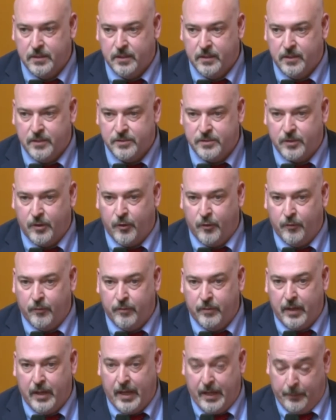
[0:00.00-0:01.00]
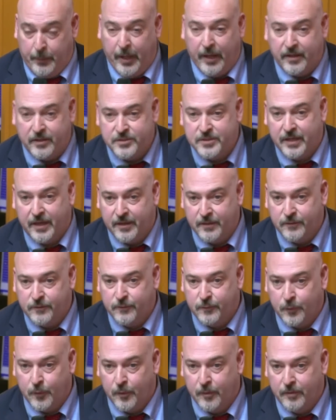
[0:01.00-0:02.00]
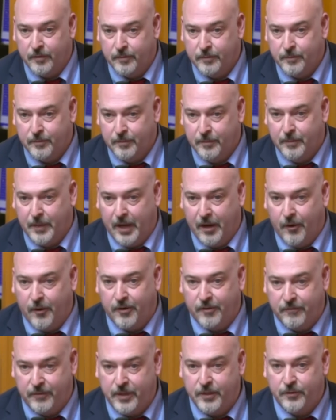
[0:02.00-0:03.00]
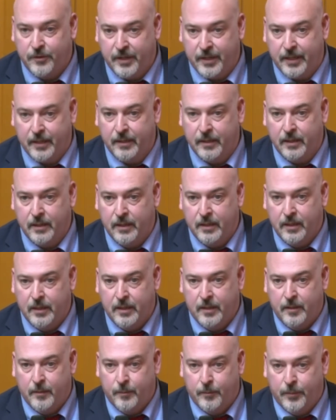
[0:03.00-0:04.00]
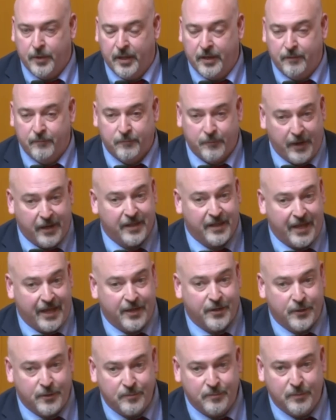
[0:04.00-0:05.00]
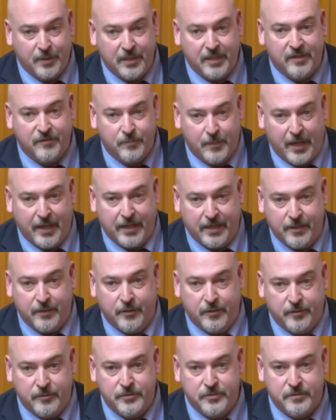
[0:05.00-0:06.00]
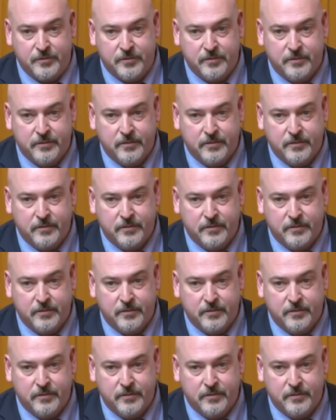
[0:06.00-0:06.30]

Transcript: So I apologize for my hard of hearing, but frankly I couldn't believe my ears.